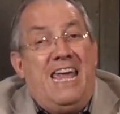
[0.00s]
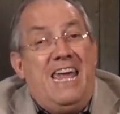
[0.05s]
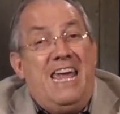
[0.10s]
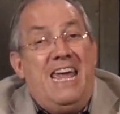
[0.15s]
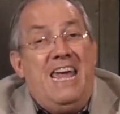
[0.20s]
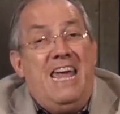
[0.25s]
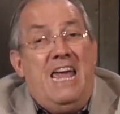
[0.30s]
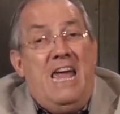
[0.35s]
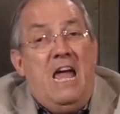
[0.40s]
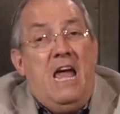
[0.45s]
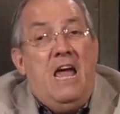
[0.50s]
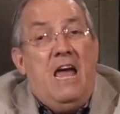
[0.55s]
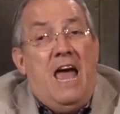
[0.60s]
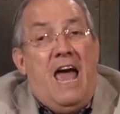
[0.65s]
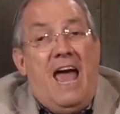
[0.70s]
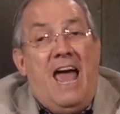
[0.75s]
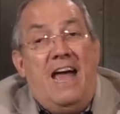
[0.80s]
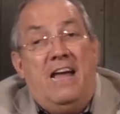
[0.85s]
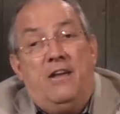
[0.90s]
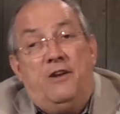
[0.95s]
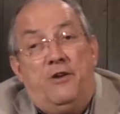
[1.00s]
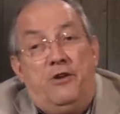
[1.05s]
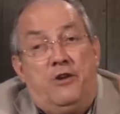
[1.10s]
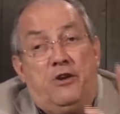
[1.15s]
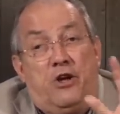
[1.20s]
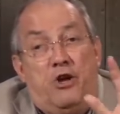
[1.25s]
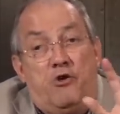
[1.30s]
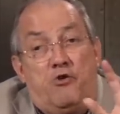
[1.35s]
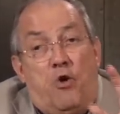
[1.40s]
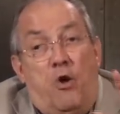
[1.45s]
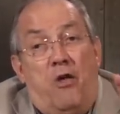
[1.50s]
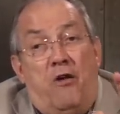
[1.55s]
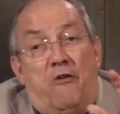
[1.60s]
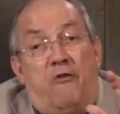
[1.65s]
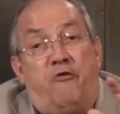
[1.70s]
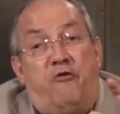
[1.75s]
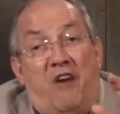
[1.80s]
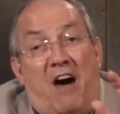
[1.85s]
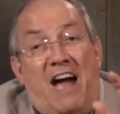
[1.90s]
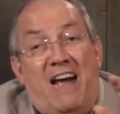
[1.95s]
he had control
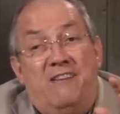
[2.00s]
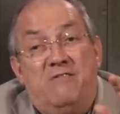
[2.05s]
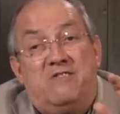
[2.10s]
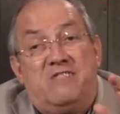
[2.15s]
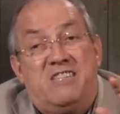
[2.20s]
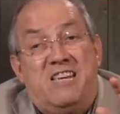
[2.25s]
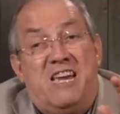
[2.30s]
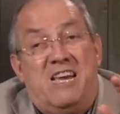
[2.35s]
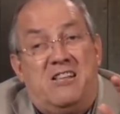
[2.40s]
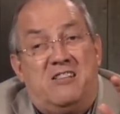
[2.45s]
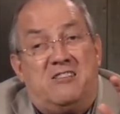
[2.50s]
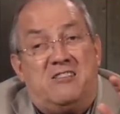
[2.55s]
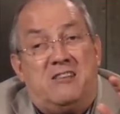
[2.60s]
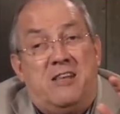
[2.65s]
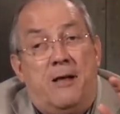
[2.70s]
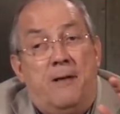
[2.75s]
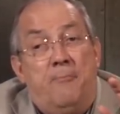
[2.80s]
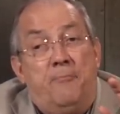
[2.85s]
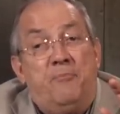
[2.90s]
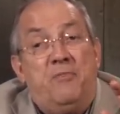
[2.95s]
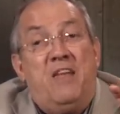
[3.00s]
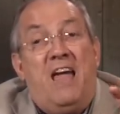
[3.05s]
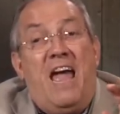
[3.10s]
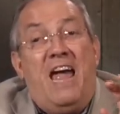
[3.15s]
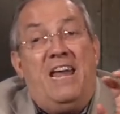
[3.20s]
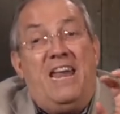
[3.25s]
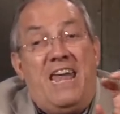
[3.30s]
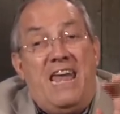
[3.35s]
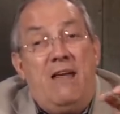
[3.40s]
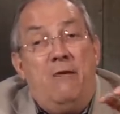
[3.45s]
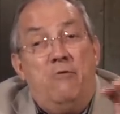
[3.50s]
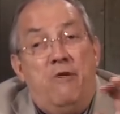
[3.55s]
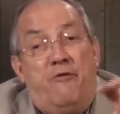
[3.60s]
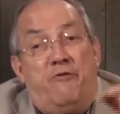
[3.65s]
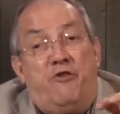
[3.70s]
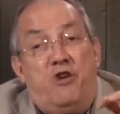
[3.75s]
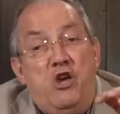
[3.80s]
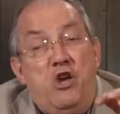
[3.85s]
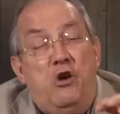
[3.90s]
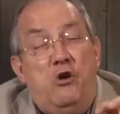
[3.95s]
of five seats, and he
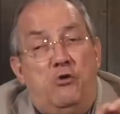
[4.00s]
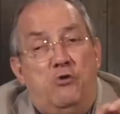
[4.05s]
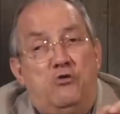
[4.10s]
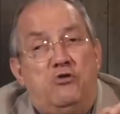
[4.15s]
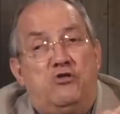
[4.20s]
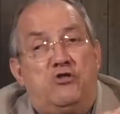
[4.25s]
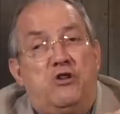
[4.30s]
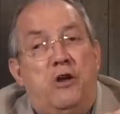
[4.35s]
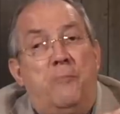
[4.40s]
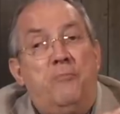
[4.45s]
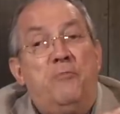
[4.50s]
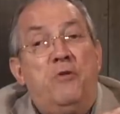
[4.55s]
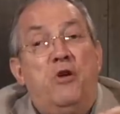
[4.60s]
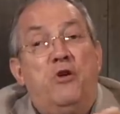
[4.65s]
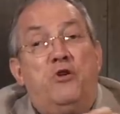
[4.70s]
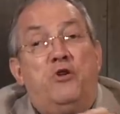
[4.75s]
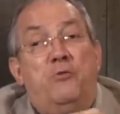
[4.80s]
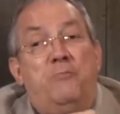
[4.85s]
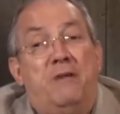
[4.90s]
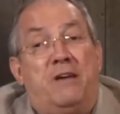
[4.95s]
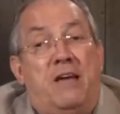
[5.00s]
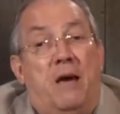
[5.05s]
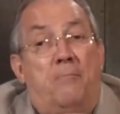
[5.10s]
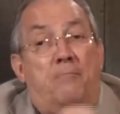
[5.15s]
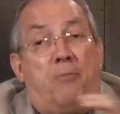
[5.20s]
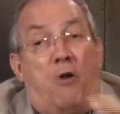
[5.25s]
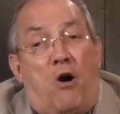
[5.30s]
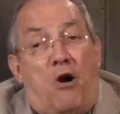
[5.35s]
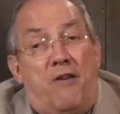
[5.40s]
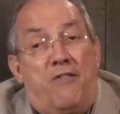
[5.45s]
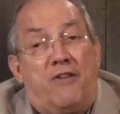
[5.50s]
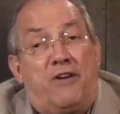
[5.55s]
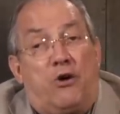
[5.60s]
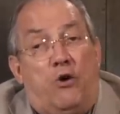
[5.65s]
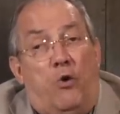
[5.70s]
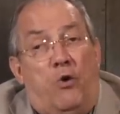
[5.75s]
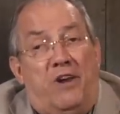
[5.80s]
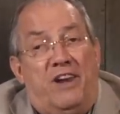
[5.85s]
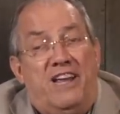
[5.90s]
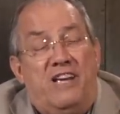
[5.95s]
refused to become part of the
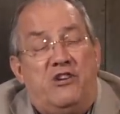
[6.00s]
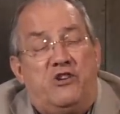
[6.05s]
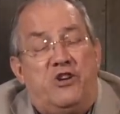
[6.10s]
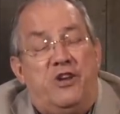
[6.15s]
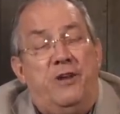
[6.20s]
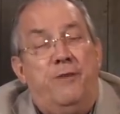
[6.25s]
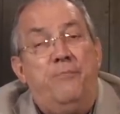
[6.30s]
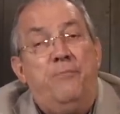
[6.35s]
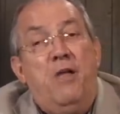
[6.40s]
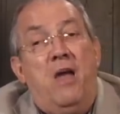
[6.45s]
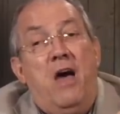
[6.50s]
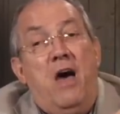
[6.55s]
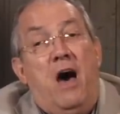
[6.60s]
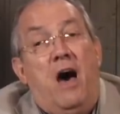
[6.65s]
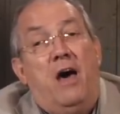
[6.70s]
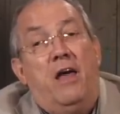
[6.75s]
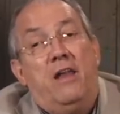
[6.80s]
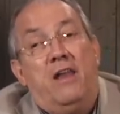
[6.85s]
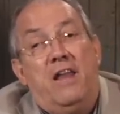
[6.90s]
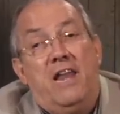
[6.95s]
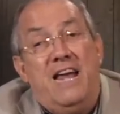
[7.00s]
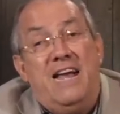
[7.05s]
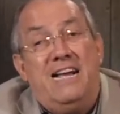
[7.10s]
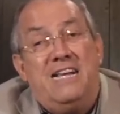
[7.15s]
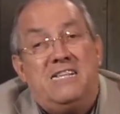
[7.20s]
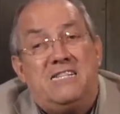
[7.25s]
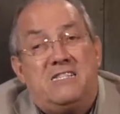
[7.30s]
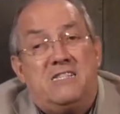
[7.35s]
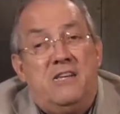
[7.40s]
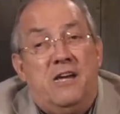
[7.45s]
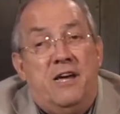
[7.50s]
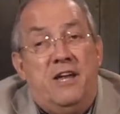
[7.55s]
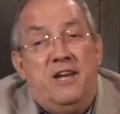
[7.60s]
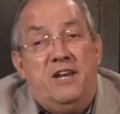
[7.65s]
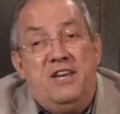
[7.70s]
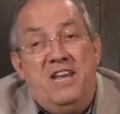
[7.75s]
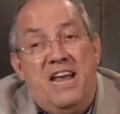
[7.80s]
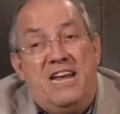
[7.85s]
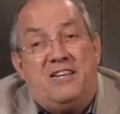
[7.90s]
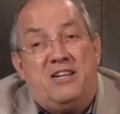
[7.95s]
coalition unless
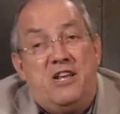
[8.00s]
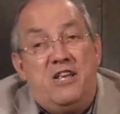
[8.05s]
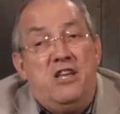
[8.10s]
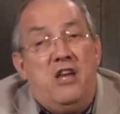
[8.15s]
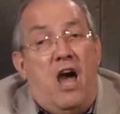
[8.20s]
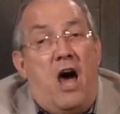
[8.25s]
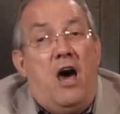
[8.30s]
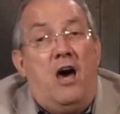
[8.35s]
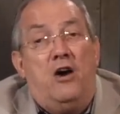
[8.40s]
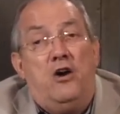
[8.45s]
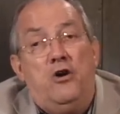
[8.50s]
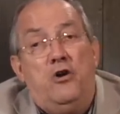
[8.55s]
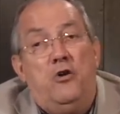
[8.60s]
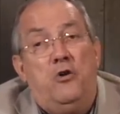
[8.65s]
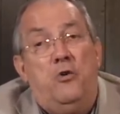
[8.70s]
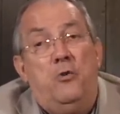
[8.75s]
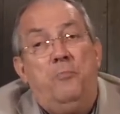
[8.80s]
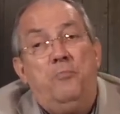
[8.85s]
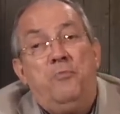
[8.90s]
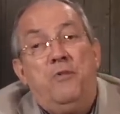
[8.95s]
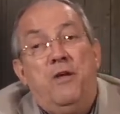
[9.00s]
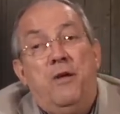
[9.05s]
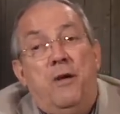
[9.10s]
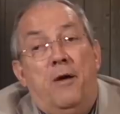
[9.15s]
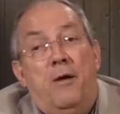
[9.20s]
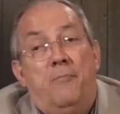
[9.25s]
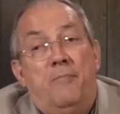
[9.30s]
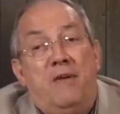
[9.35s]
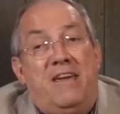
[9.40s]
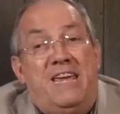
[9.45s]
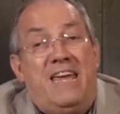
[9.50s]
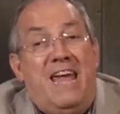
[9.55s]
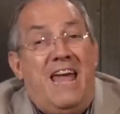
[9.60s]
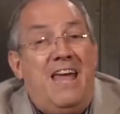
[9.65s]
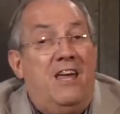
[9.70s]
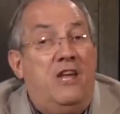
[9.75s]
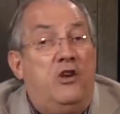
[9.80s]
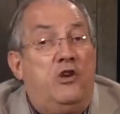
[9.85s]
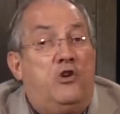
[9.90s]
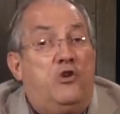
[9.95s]
Netanyahu
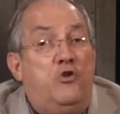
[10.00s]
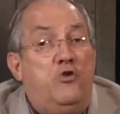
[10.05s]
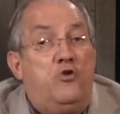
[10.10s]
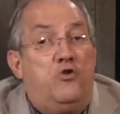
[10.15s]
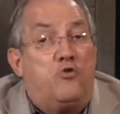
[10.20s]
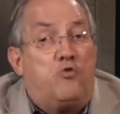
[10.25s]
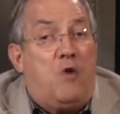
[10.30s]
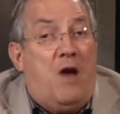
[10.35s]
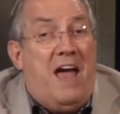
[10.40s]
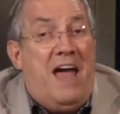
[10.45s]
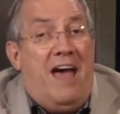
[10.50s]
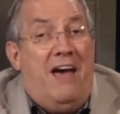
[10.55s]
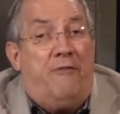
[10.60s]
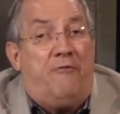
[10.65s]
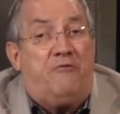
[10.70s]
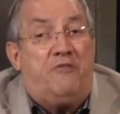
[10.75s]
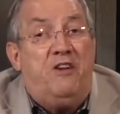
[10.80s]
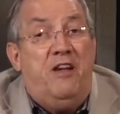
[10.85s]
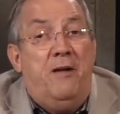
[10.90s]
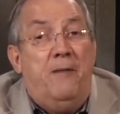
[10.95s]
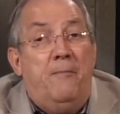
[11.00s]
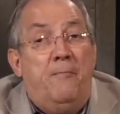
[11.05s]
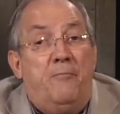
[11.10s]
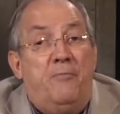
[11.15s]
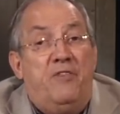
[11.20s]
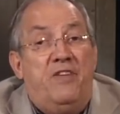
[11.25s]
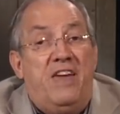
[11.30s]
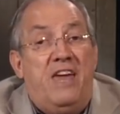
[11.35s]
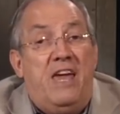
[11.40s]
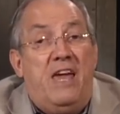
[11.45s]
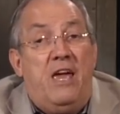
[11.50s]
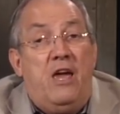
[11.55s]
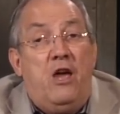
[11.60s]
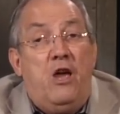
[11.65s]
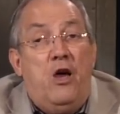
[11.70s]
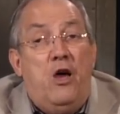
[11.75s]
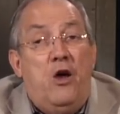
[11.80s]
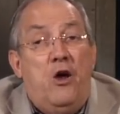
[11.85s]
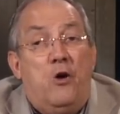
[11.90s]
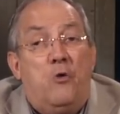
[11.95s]
began to draft
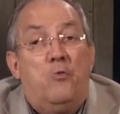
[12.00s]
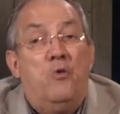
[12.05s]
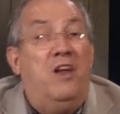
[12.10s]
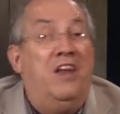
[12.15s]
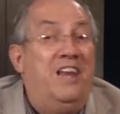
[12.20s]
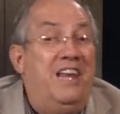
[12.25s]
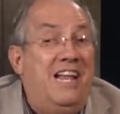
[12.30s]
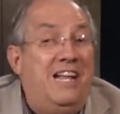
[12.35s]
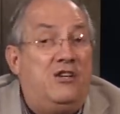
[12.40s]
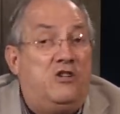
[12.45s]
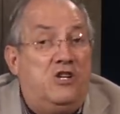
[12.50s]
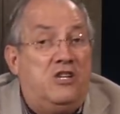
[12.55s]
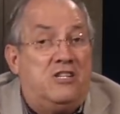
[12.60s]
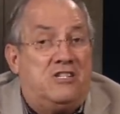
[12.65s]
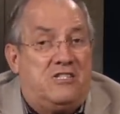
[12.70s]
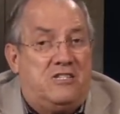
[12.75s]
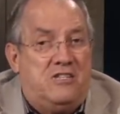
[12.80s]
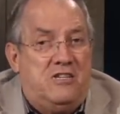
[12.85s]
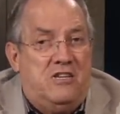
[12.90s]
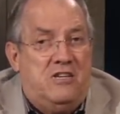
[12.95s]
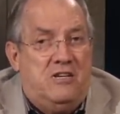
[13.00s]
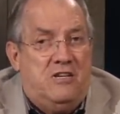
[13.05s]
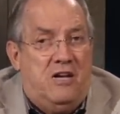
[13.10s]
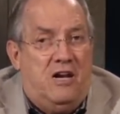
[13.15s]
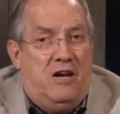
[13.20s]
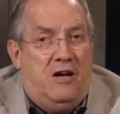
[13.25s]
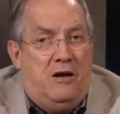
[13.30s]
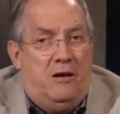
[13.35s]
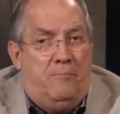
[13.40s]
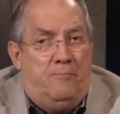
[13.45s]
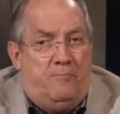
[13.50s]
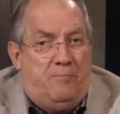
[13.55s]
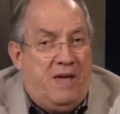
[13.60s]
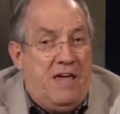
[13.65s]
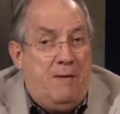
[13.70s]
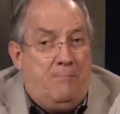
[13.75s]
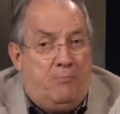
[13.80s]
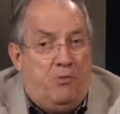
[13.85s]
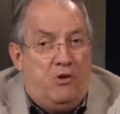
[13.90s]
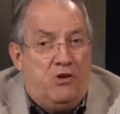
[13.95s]
the religious
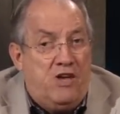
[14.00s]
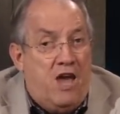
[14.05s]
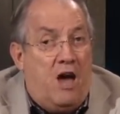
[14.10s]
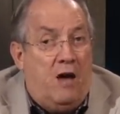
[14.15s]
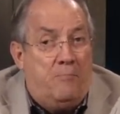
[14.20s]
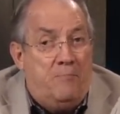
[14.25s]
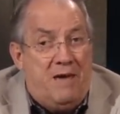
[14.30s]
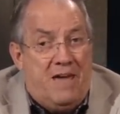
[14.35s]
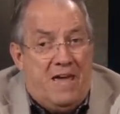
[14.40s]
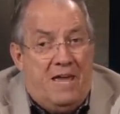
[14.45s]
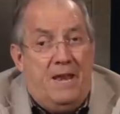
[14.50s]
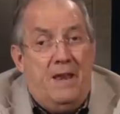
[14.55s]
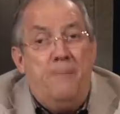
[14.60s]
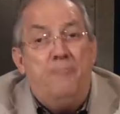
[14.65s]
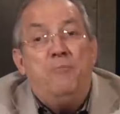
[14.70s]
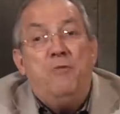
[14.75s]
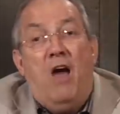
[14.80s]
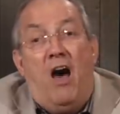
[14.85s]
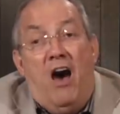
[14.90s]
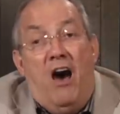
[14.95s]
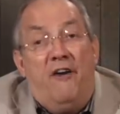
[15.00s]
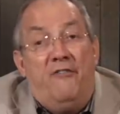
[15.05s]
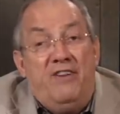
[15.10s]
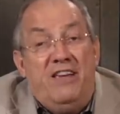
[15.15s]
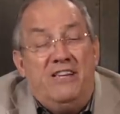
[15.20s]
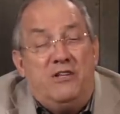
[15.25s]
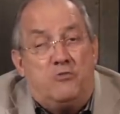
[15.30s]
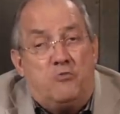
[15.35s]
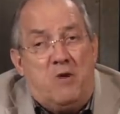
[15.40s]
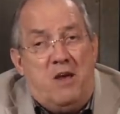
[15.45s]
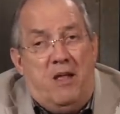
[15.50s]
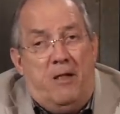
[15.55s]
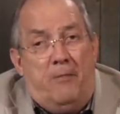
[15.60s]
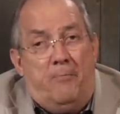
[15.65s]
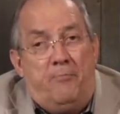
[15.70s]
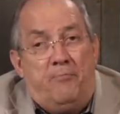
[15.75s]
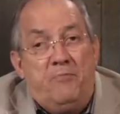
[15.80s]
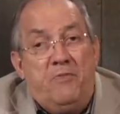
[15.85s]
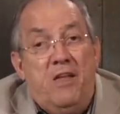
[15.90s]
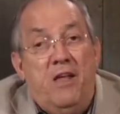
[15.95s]
people, young men of
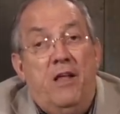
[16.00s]
Israel.